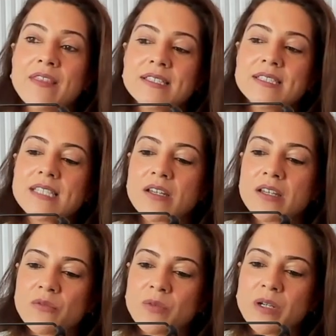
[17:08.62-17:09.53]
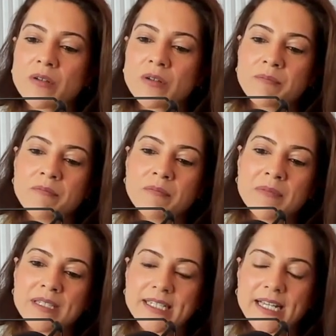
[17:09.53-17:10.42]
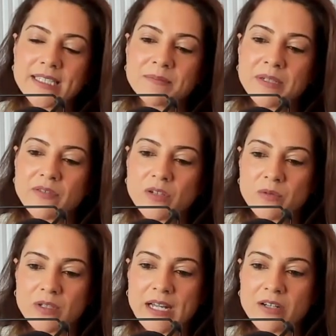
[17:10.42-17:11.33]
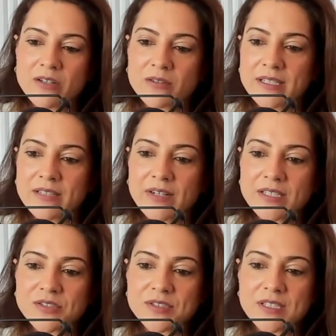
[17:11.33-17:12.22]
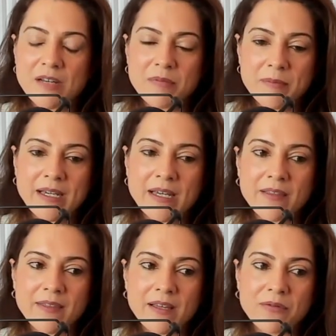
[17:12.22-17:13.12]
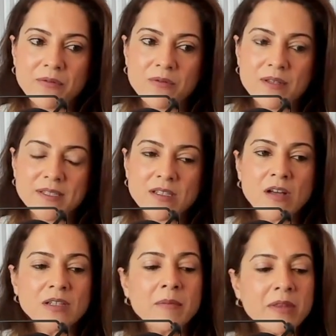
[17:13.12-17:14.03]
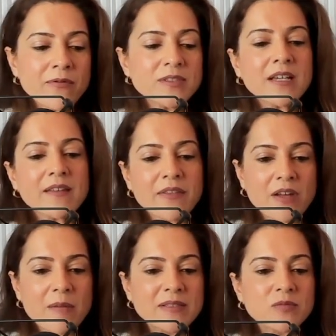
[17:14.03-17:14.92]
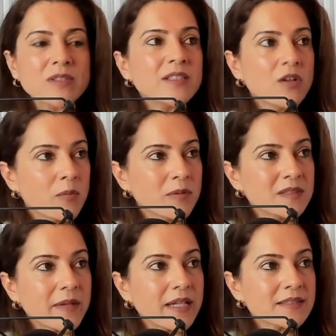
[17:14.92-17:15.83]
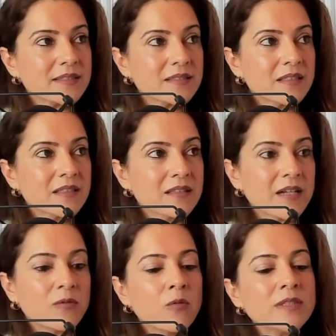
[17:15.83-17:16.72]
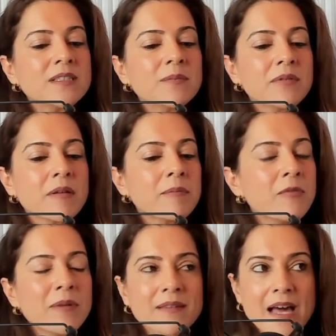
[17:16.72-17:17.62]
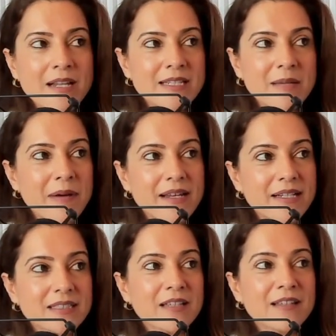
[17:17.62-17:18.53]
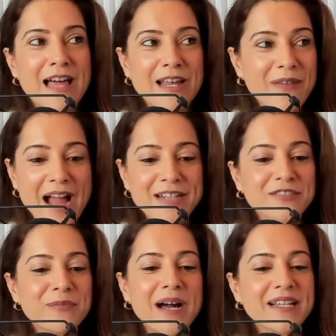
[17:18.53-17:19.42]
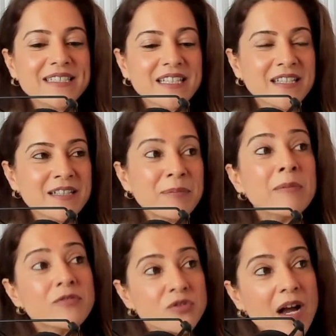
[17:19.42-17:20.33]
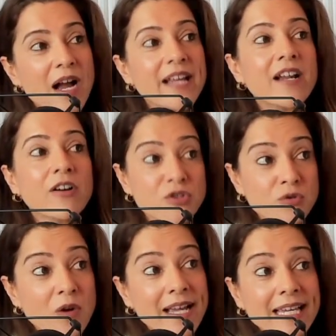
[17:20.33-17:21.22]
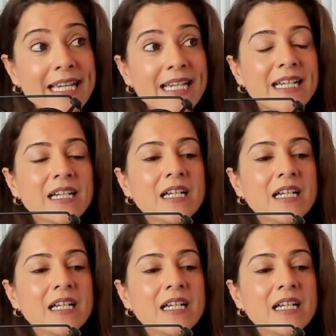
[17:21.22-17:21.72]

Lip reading: and this is like, Melinda Gates and Pivotal were kind of early investors in helping me kind of think through this. The first thing I think I thought about is what's the open space? Like, there have been a lot of dead bodies, a lot of active bodies, and people have tried and are trying.